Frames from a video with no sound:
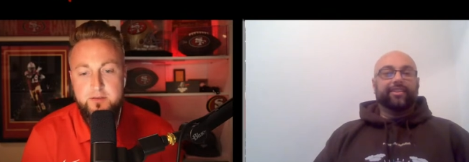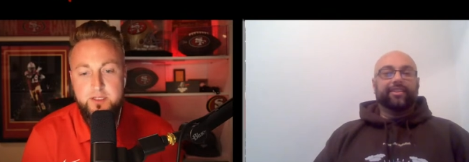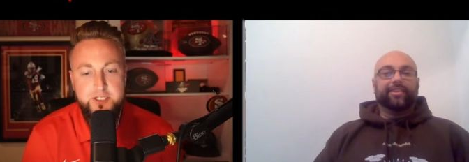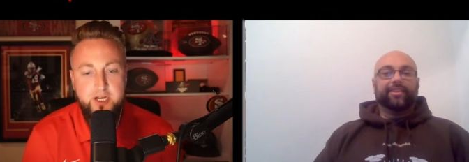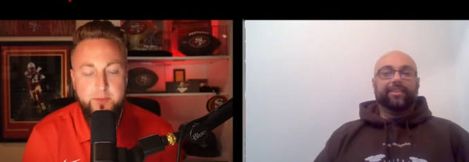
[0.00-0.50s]
Speaker 1: the
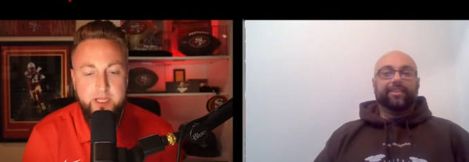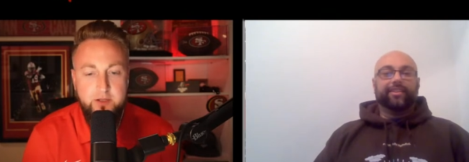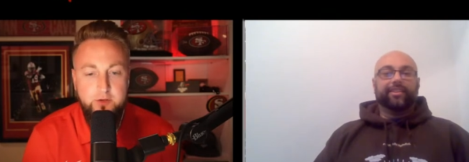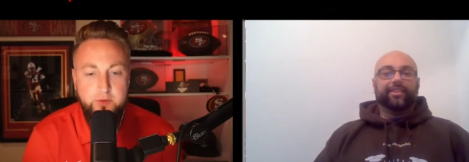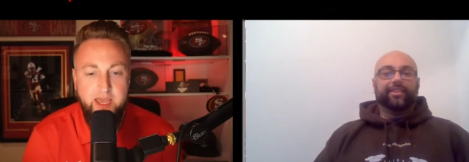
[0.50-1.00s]
gentlemen
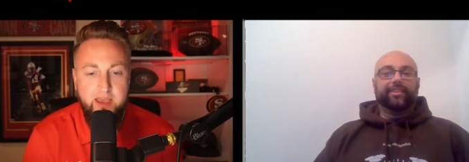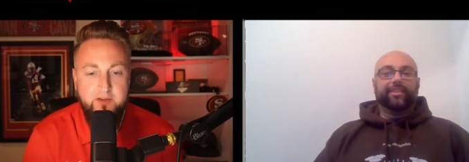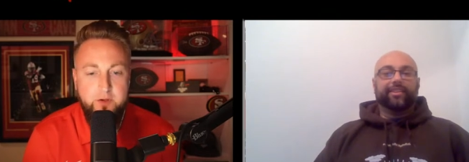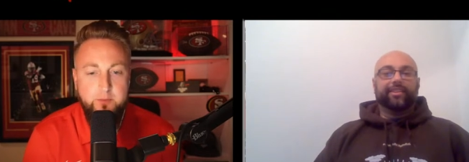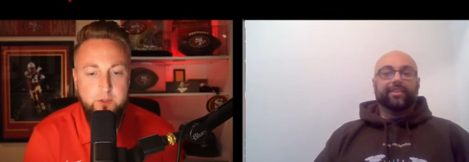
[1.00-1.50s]
who have
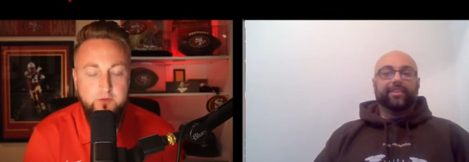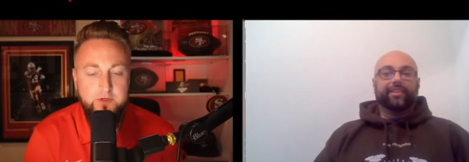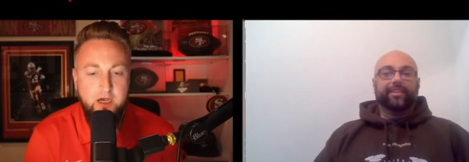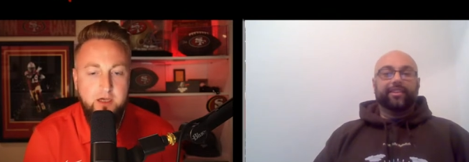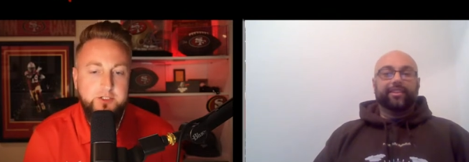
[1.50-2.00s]
moved
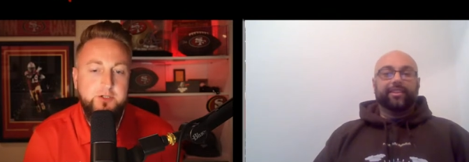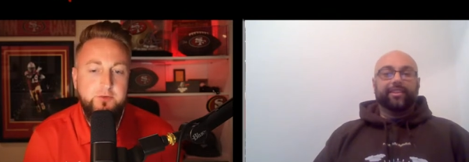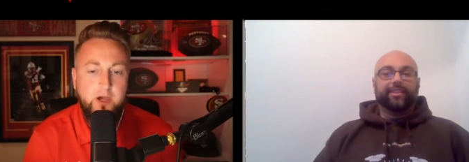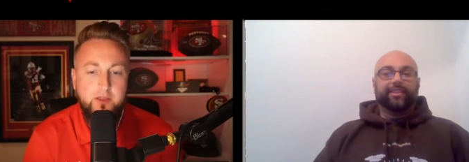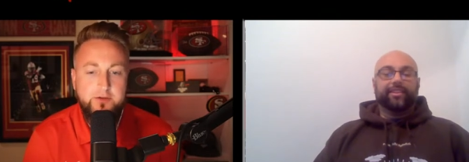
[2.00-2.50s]
on to
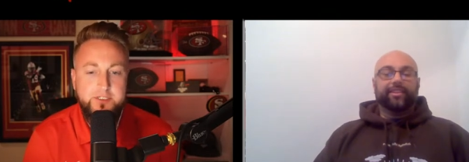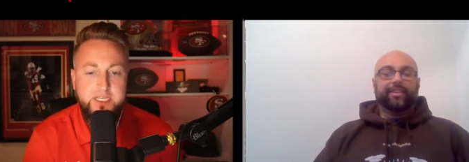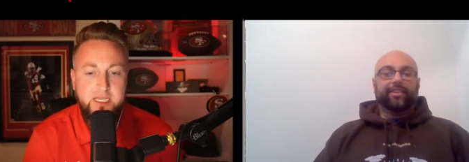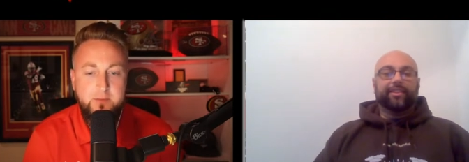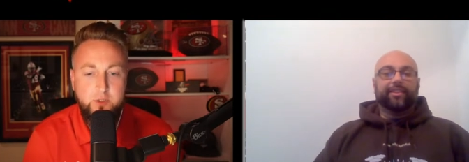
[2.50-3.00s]
other
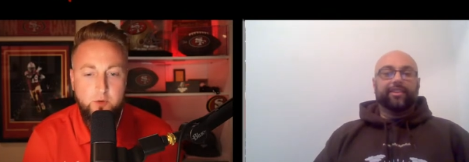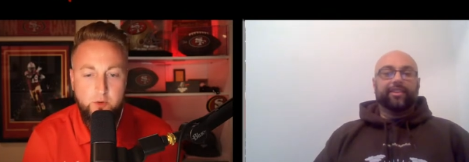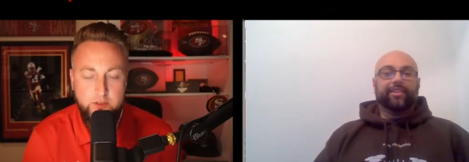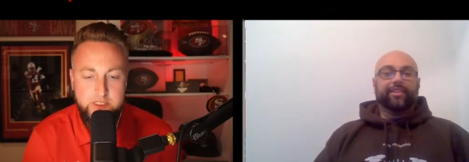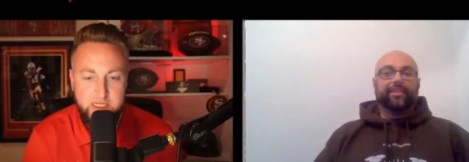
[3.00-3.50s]
teams
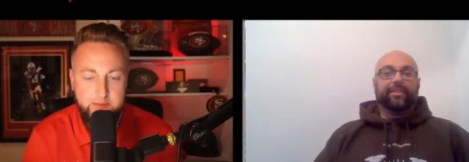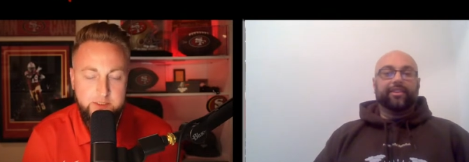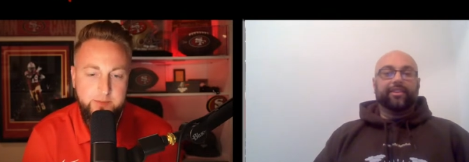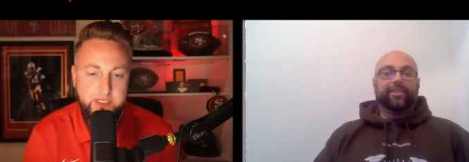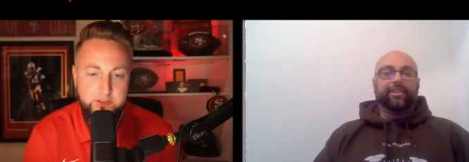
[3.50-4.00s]
or seem to
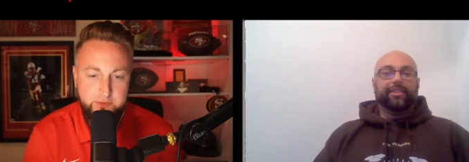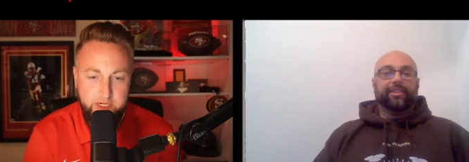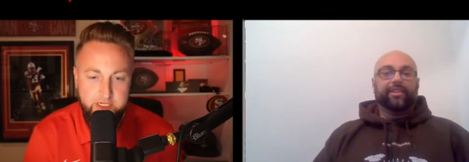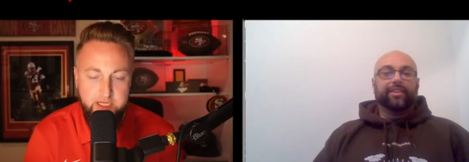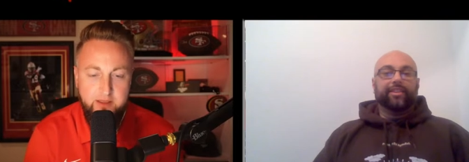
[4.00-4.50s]
be
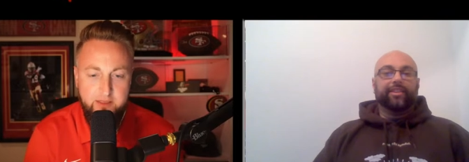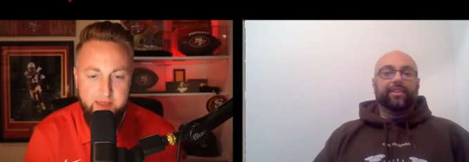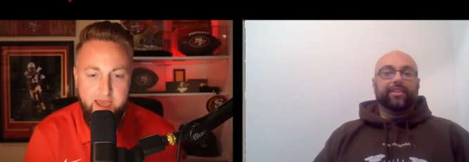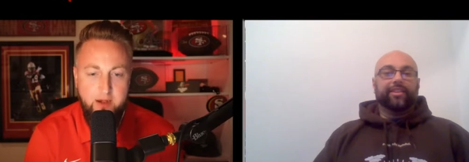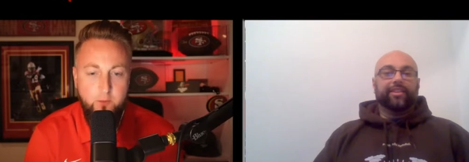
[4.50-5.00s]
trending
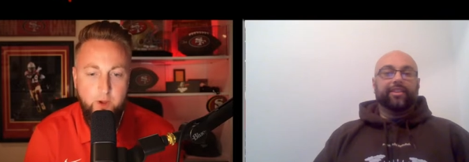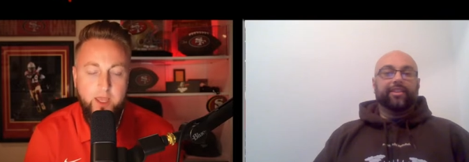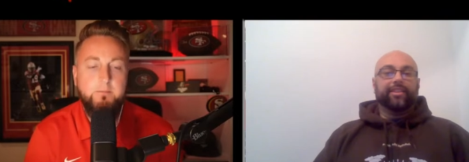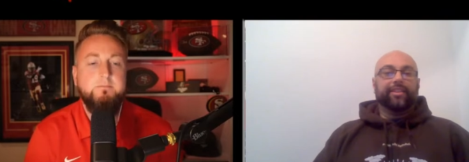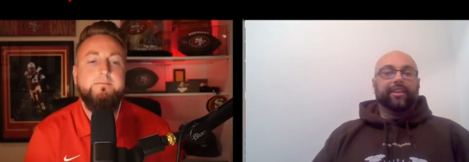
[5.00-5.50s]
that way?
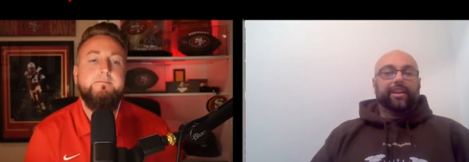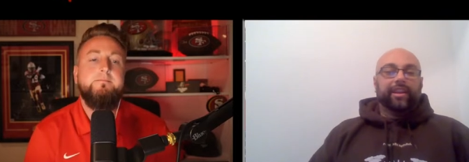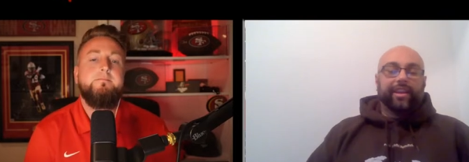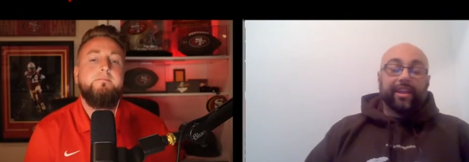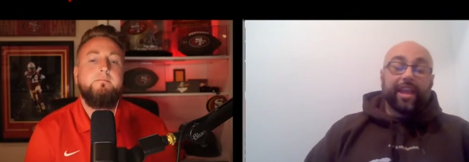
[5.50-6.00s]

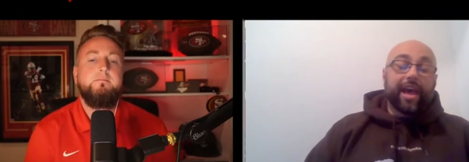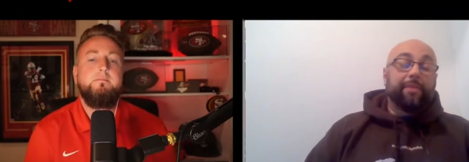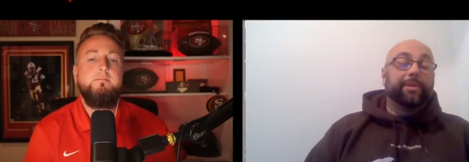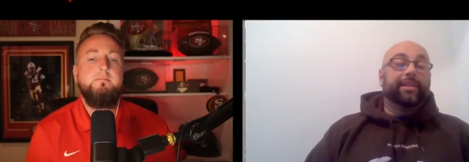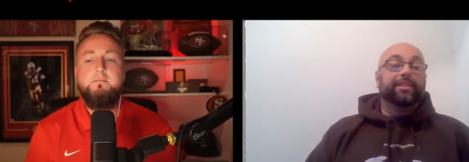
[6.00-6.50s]

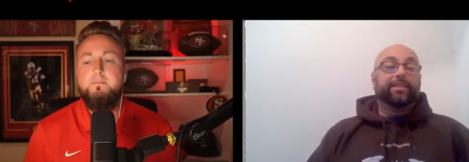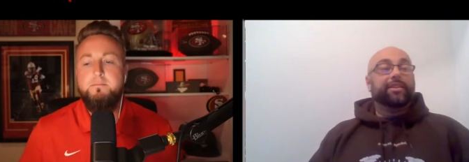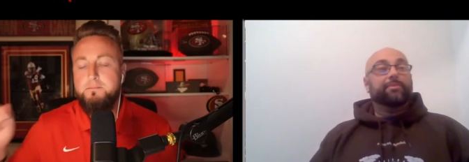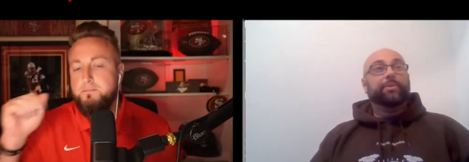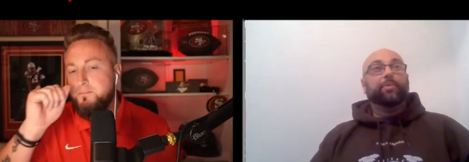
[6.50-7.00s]
Speaker 2: Yeah, I mean, it's
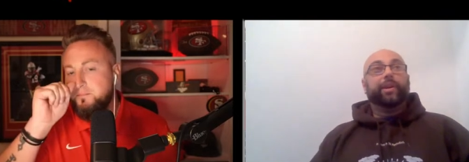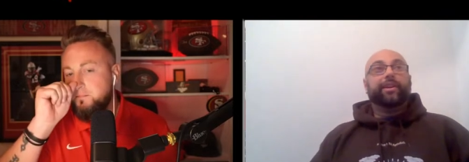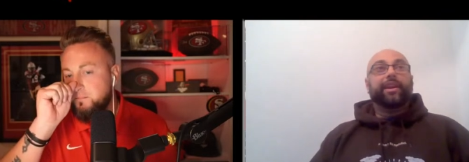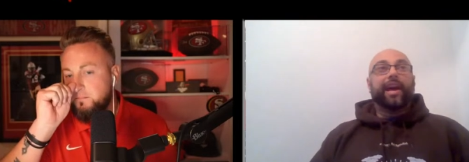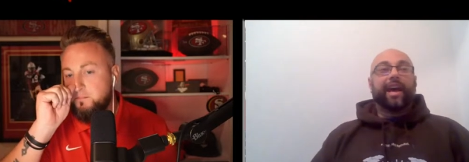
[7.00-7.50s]
going to be
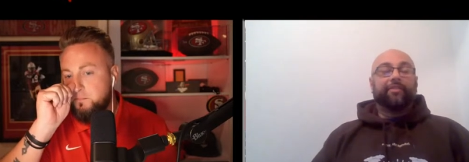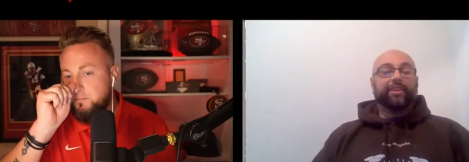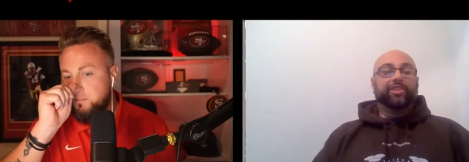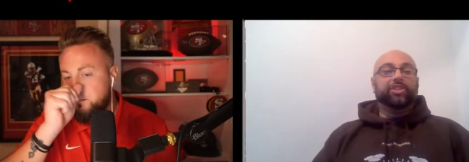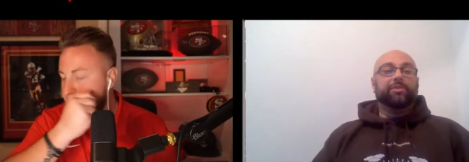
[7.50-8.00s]
weird not
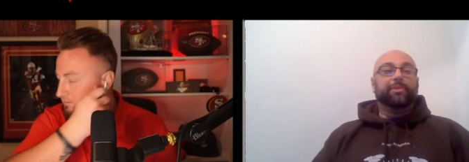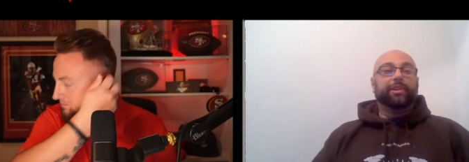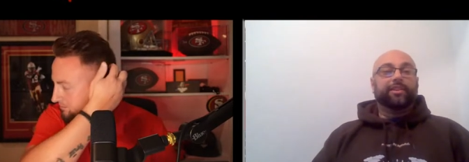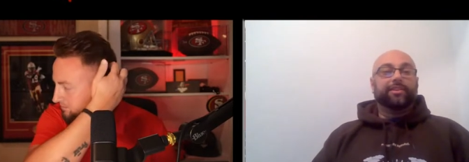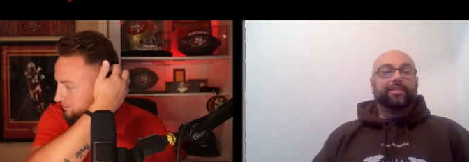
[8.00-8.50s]
having a
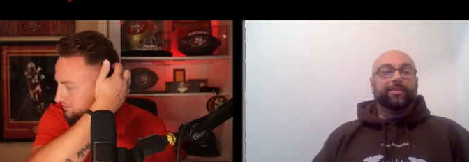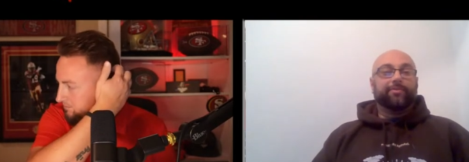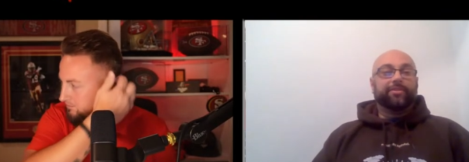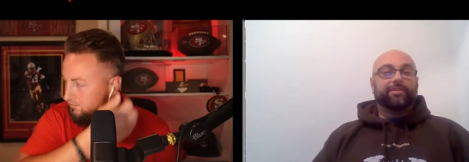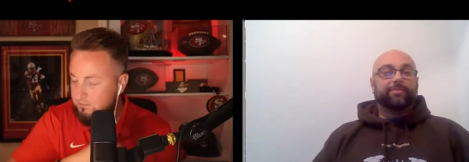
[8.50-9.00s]
Jimmy on the
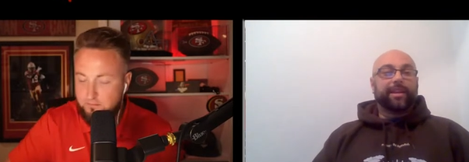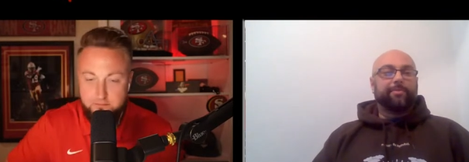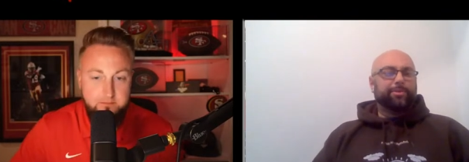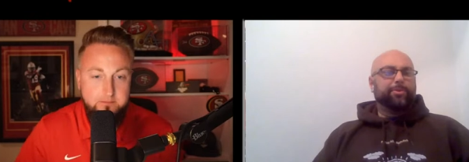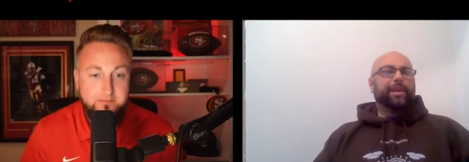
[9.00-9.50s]
team for some
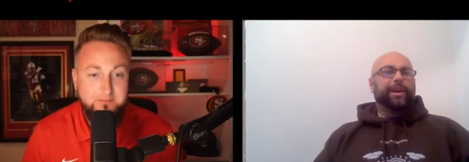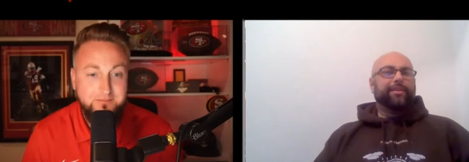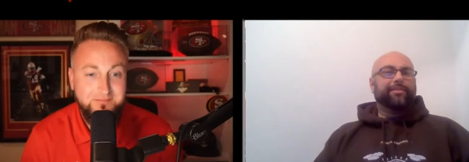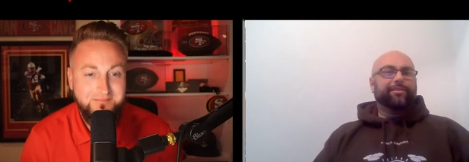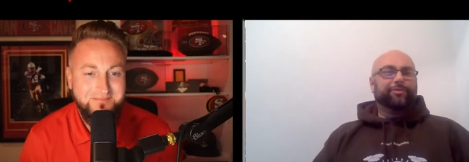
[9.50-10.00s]
time. Do we? I
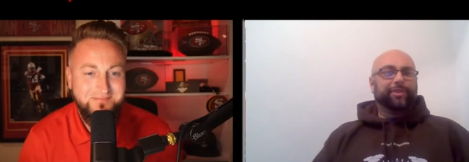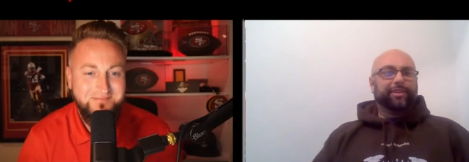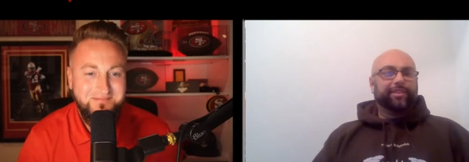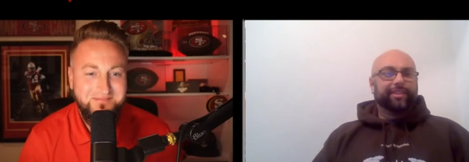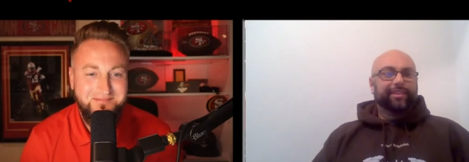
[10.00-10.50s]
don't know if
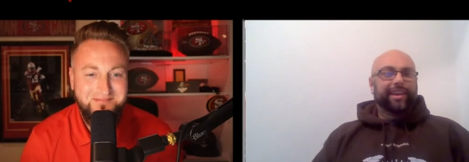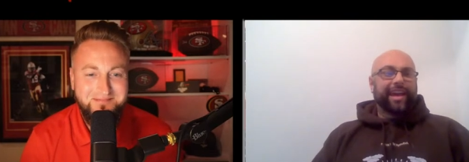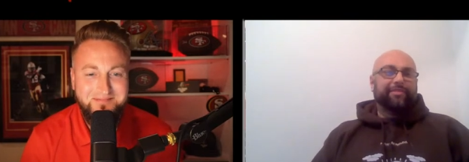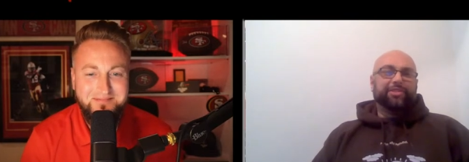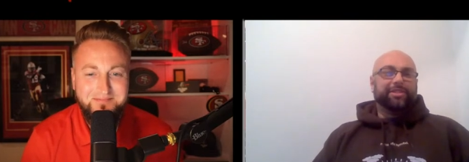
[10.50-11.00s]
we
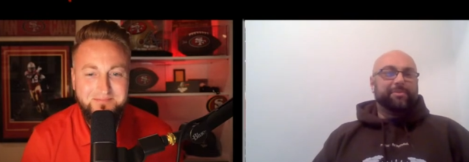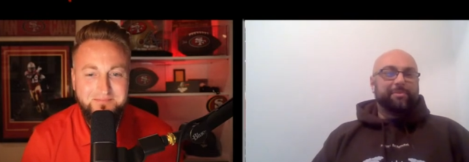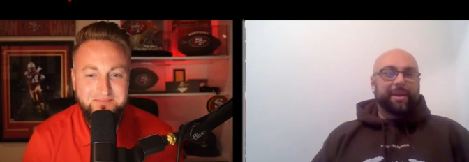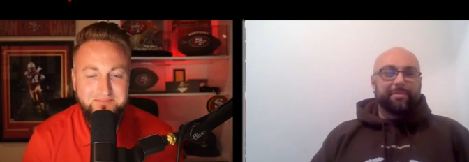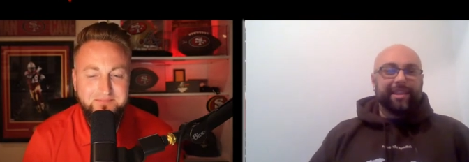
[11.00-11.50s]
have a
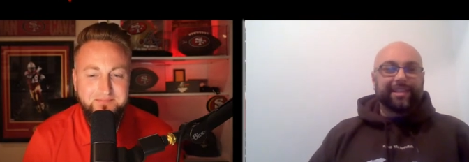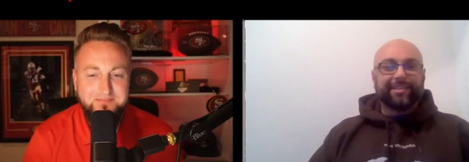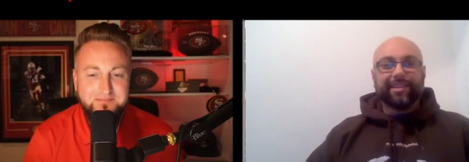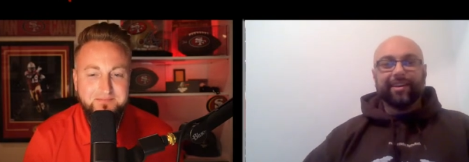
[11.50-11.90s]
Jimmy. Maybe that's